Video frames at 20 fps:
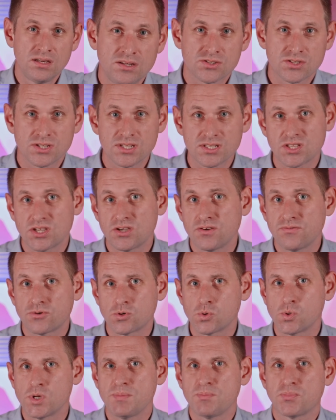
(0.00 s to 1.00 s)
So that's the
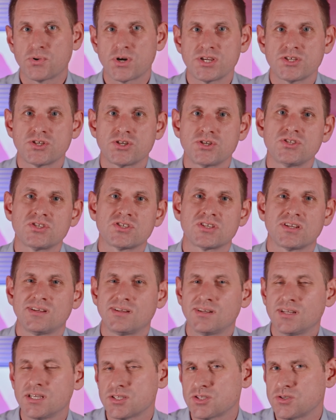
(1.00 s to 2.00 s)
overall impressions.
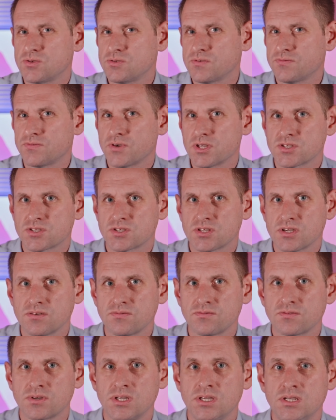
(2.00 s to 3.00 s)
Let's do the fun
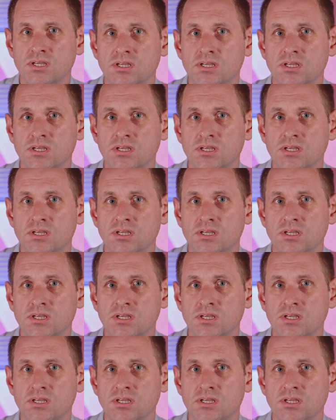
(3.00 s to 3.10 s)
stuff.